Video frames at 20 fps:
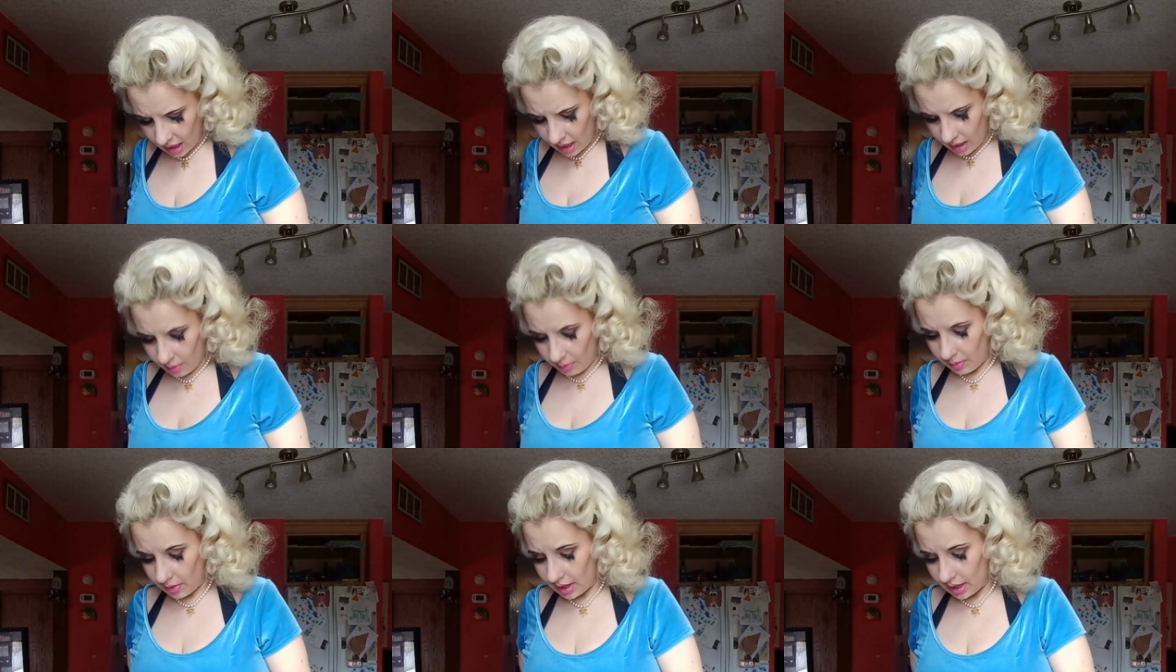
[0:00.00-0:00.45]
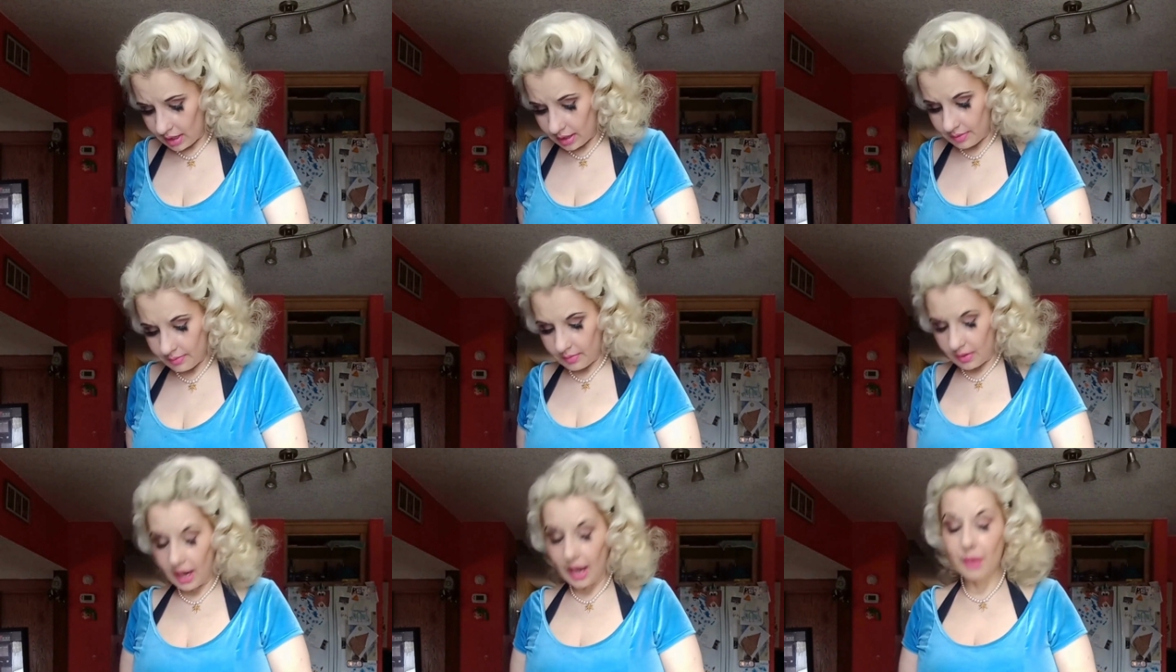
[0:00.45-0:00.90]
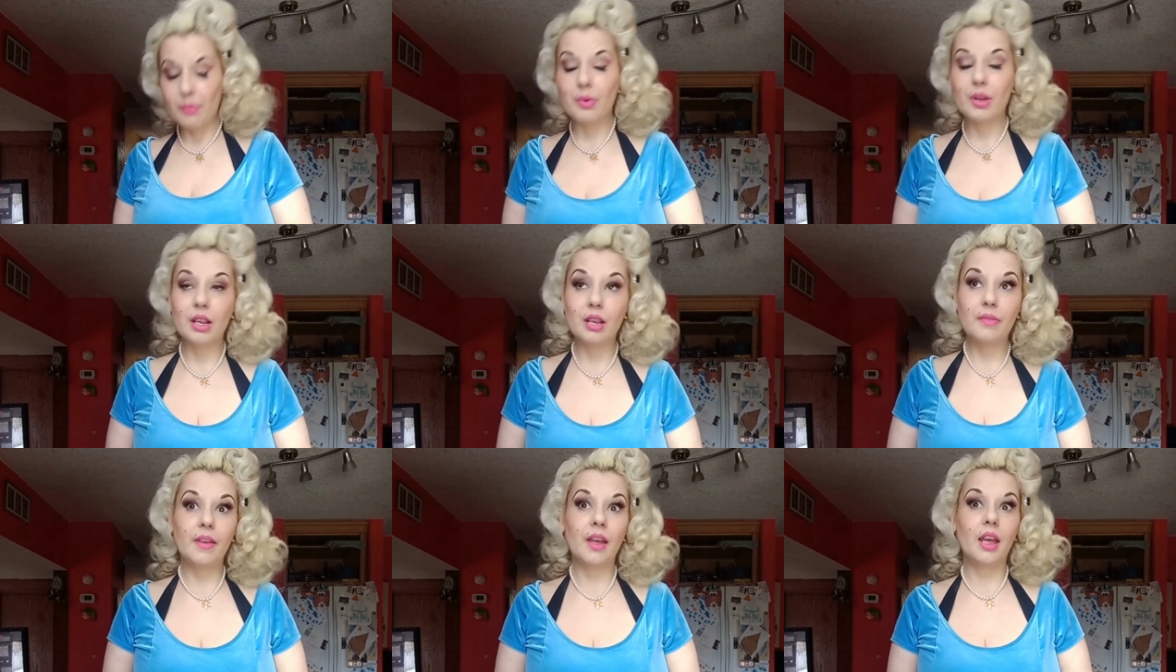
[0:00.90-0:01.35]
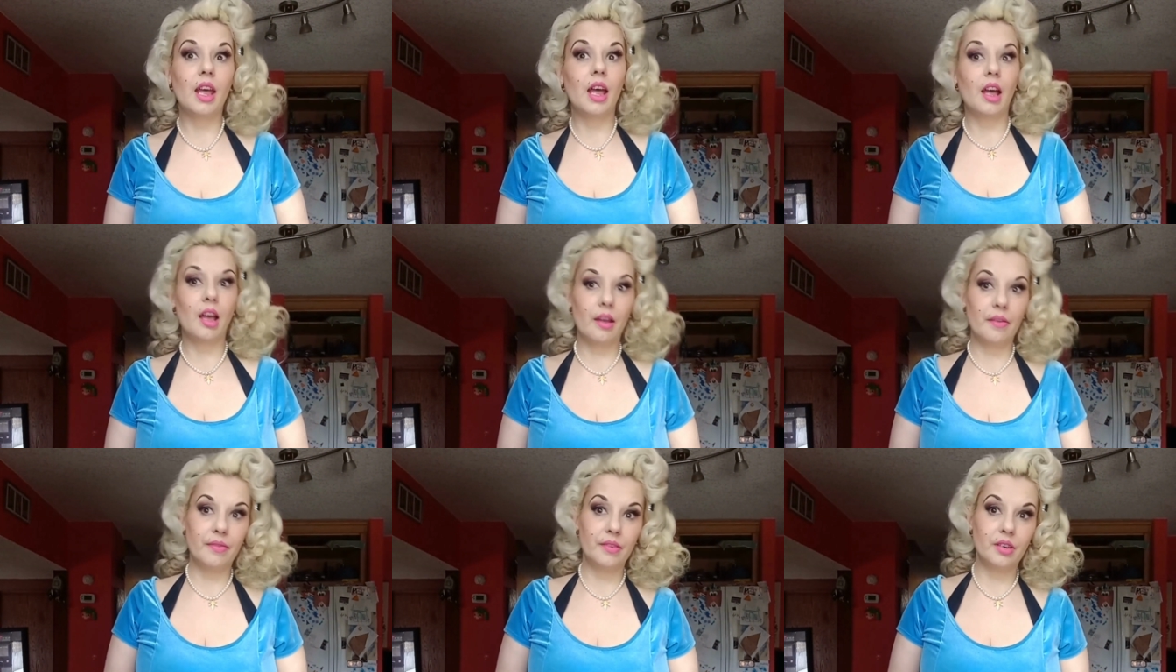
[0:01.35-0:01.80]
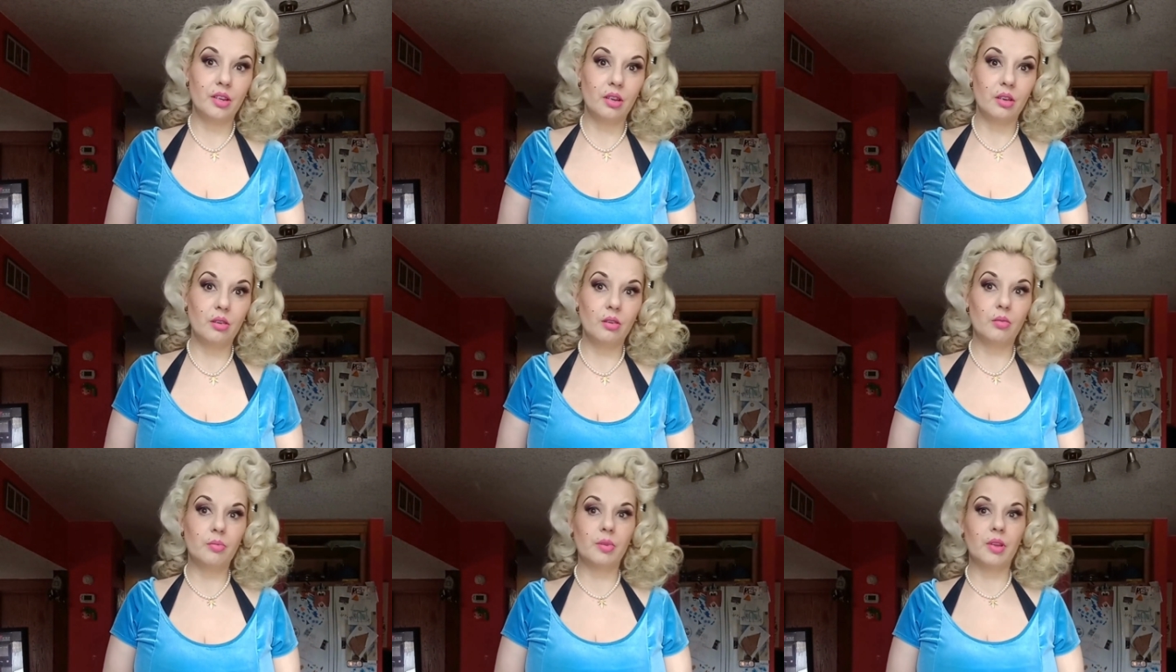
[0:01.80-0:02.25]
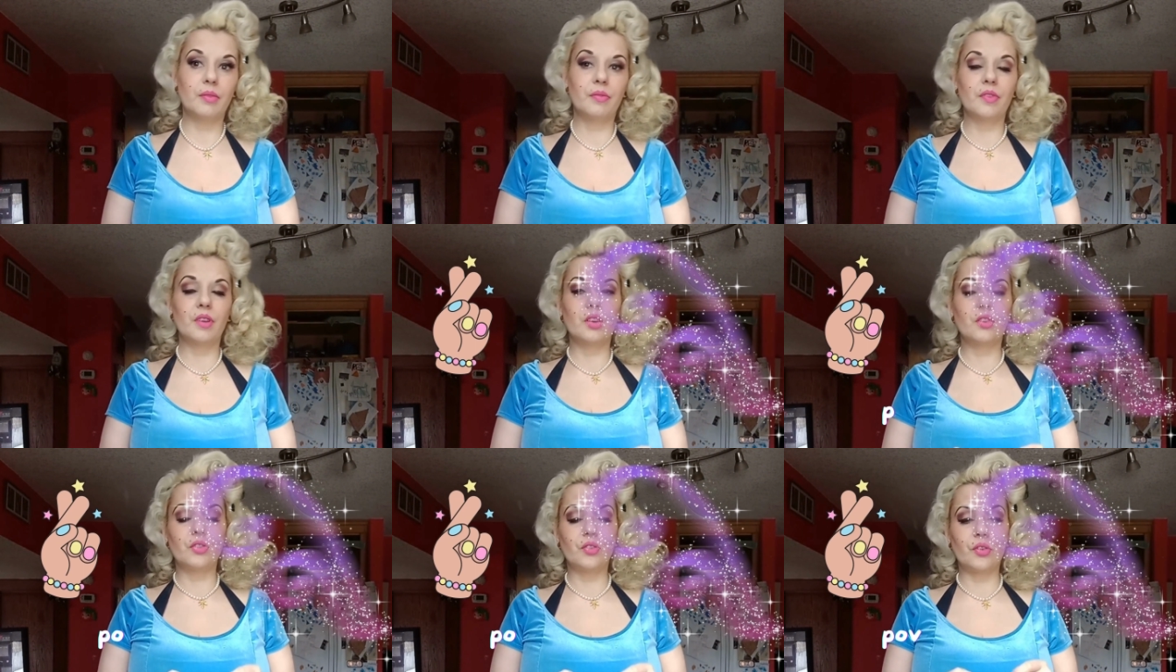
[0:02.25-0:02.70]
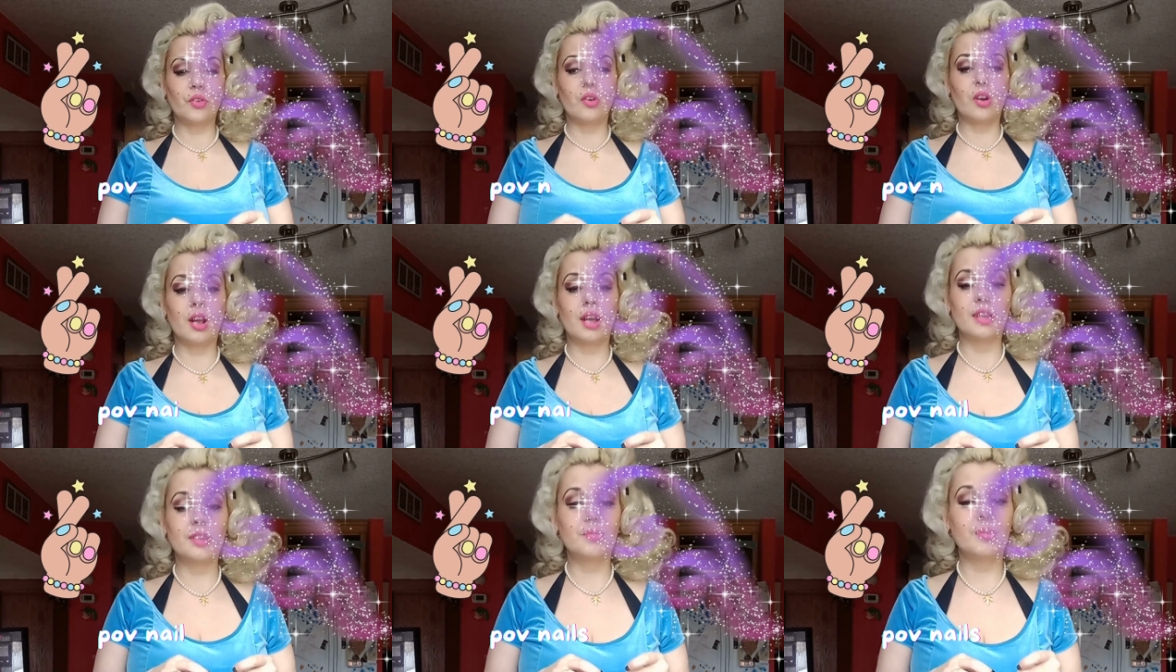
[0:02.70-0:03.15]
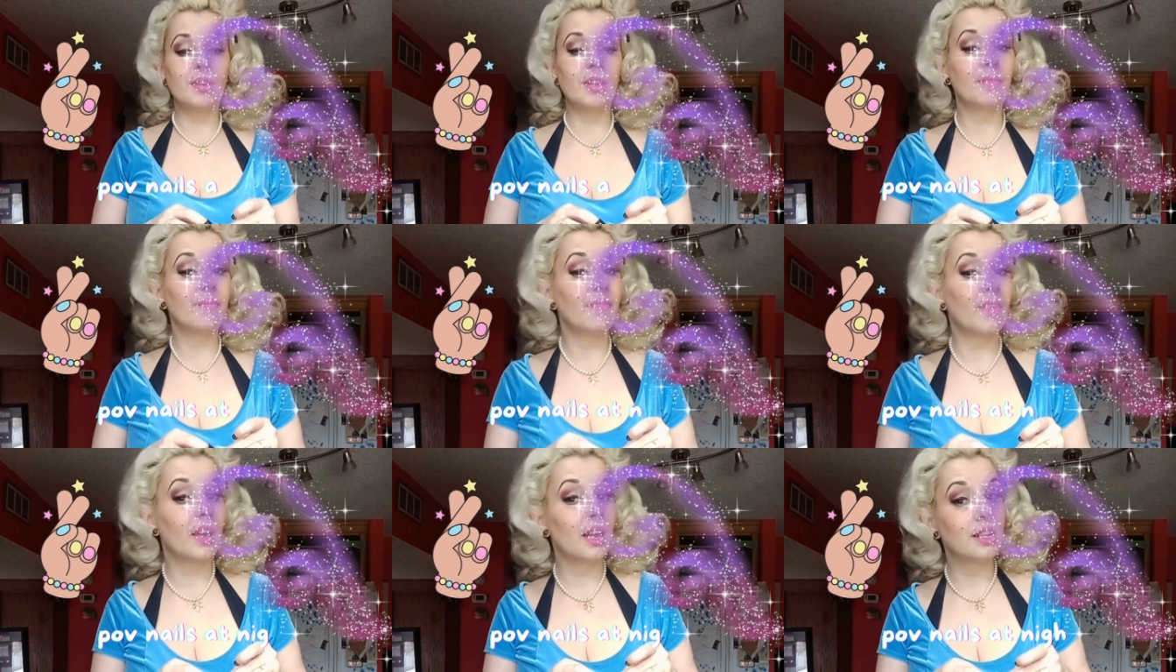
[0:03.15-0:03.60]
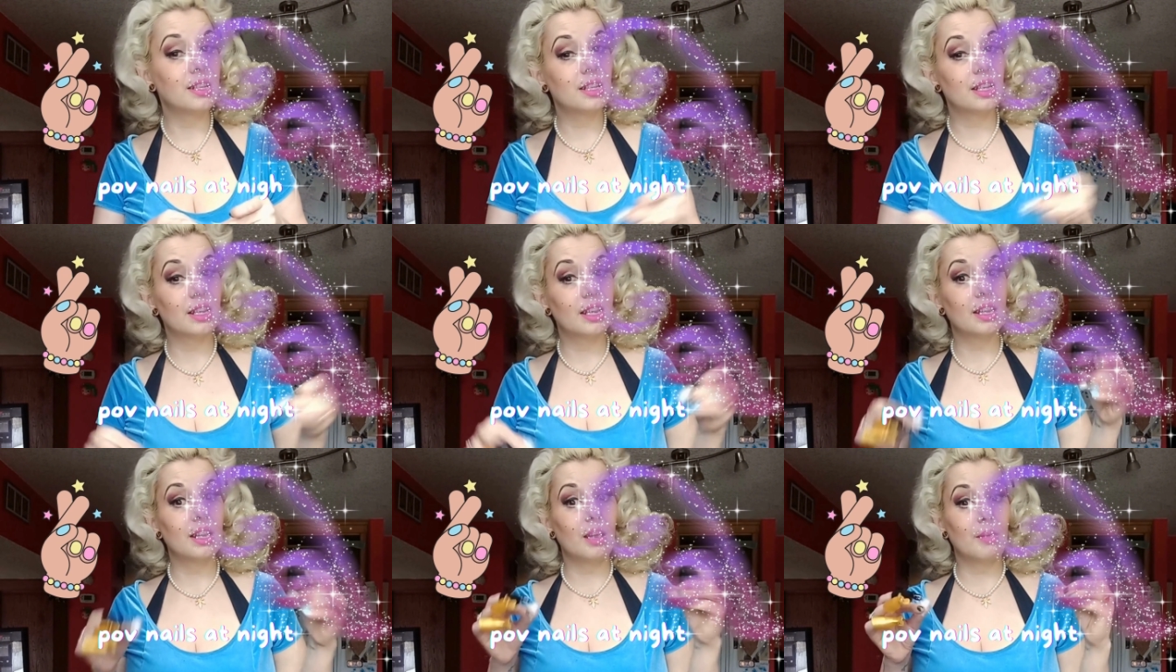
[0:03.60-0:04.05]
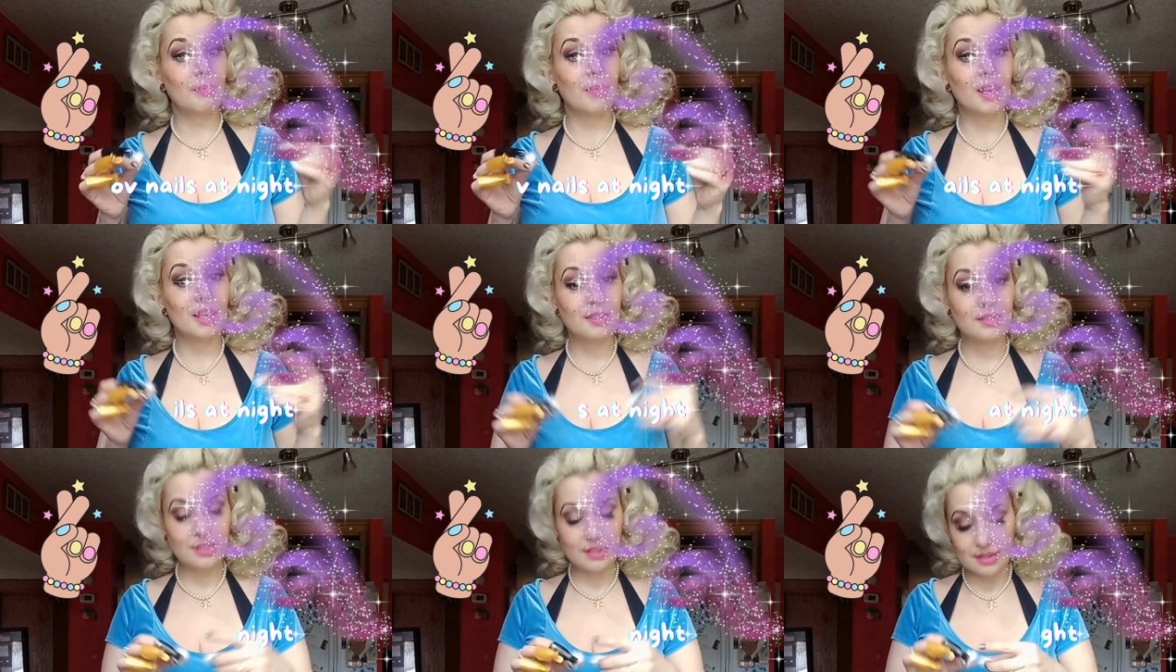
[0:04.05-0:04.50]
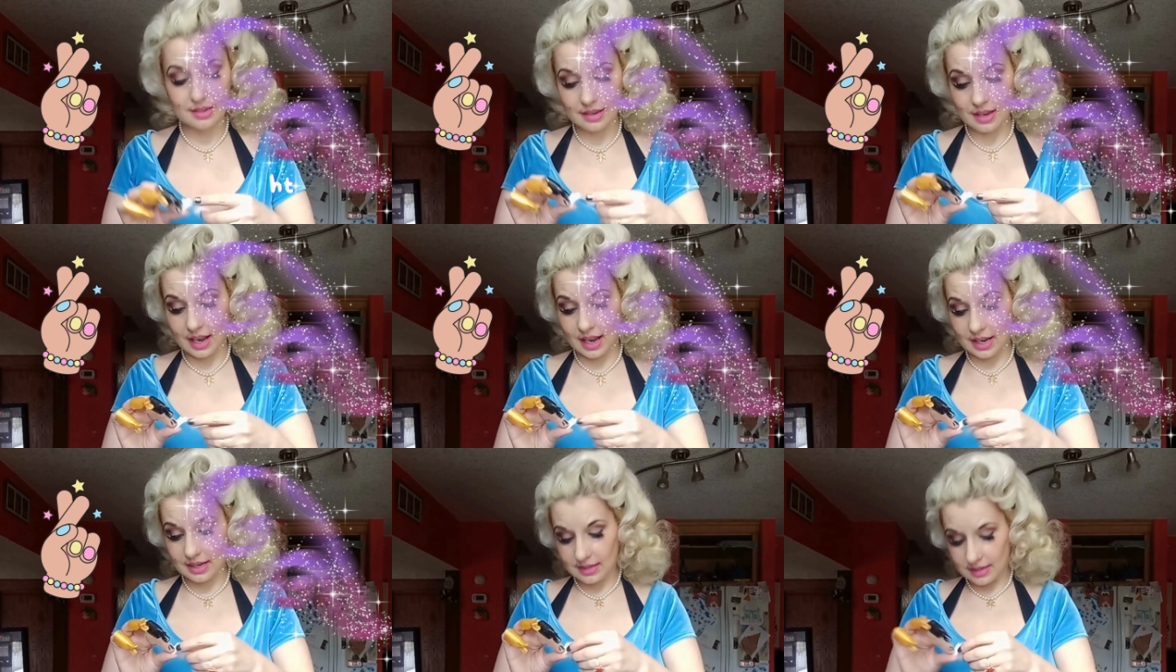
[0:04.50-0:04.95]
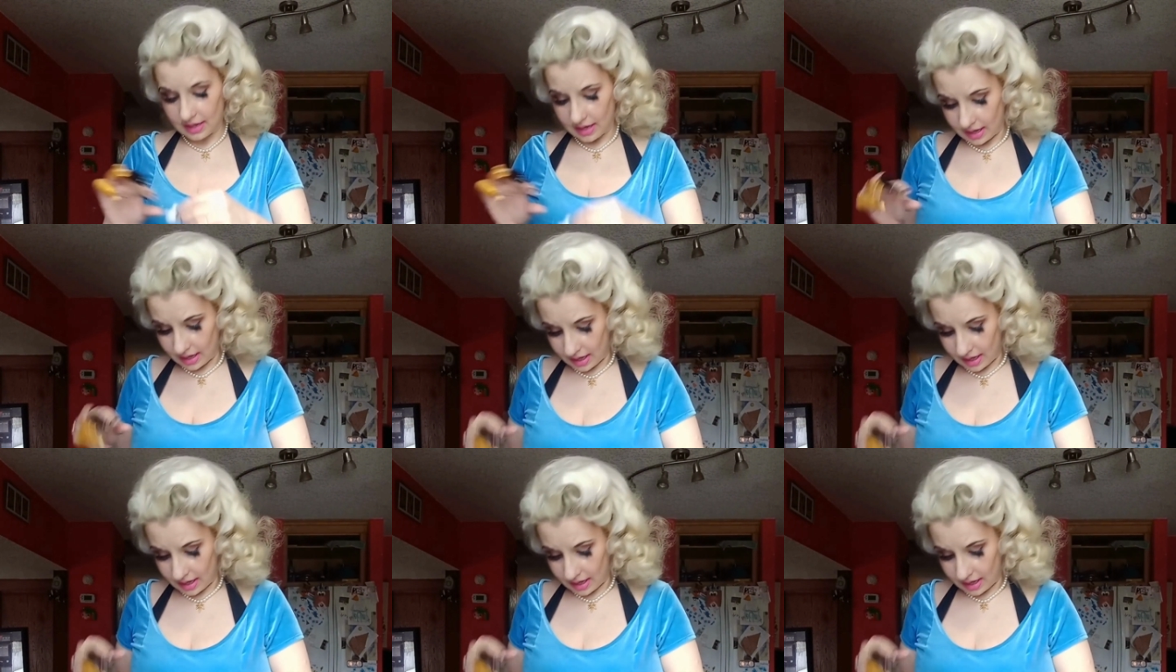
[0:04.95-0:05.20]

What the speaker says: Well, I will if I have to, but fingers crossed we can find something that makes these last.